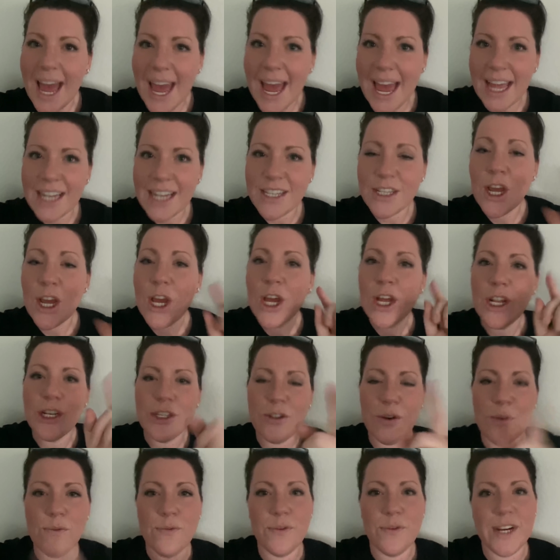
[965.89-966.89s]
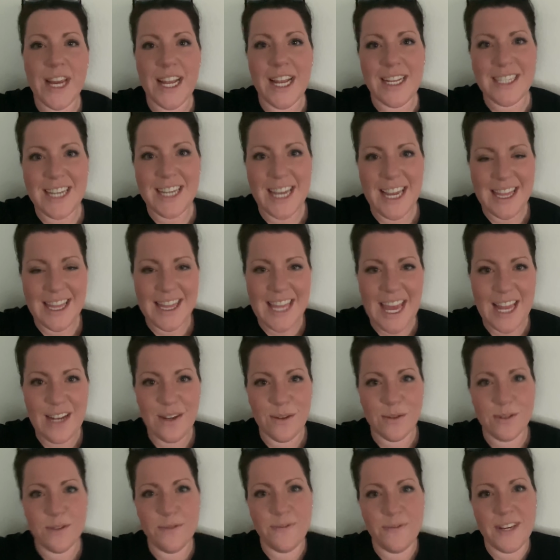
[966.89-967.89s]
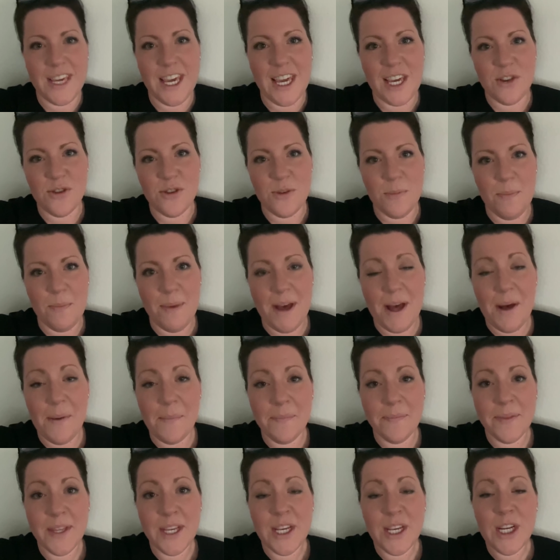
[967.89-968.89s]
And don't forget to hit that notification bell.